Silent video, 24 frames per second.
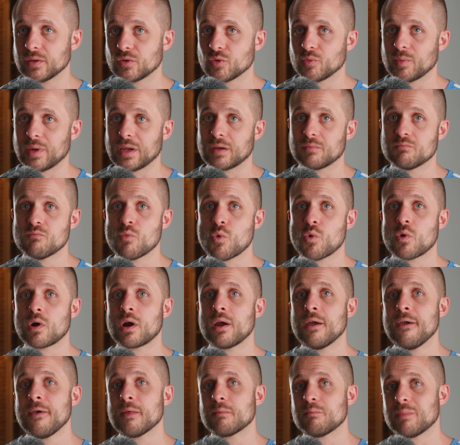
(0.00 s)
to make more
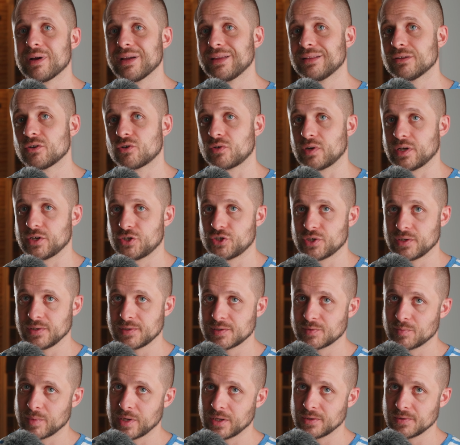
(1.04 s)
minor
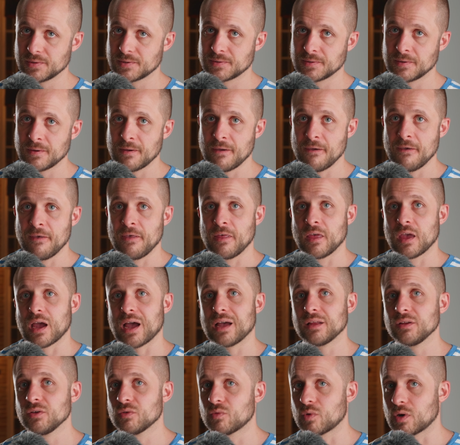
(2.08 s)
adjustments,
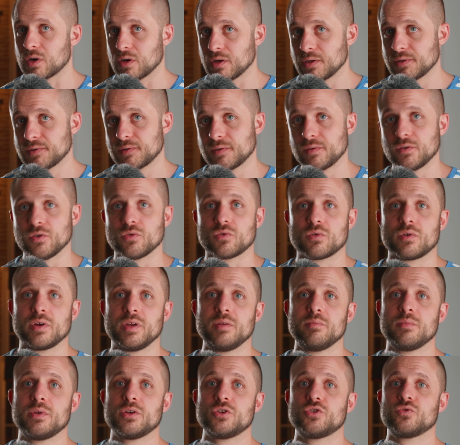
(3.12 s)
otherwise your
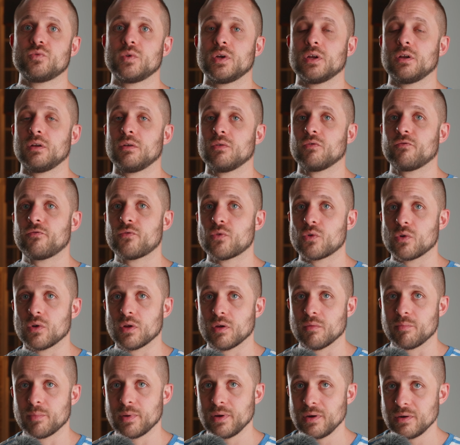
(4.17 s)
image will fall
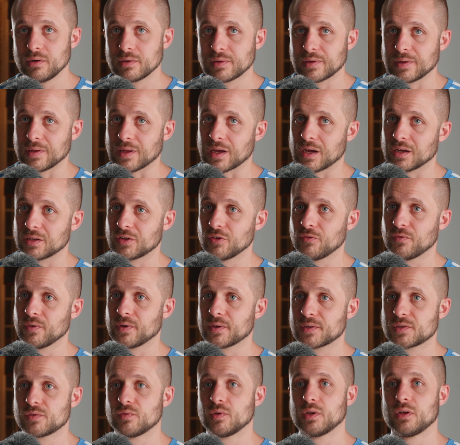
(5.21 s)
apart and
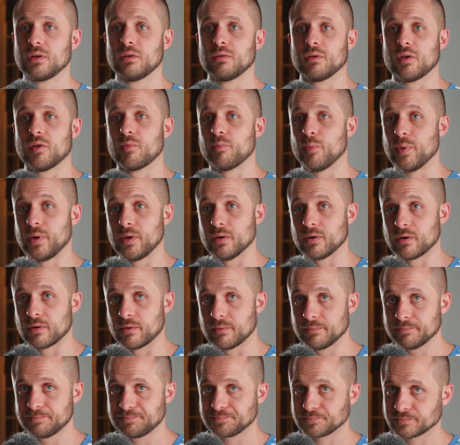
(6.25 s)
artifacts will appear.
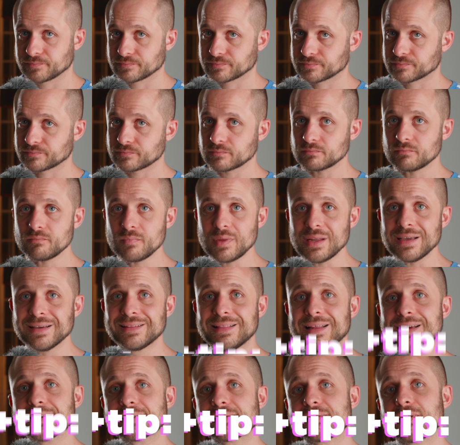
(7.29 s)

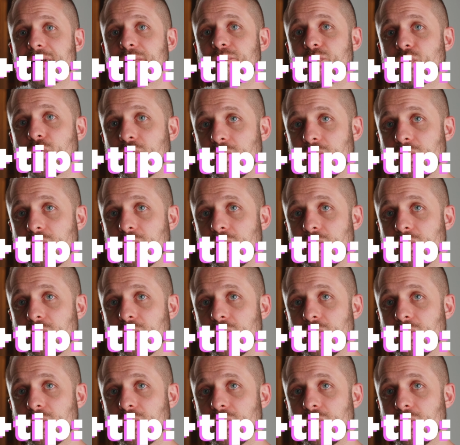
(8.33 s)
Next tip to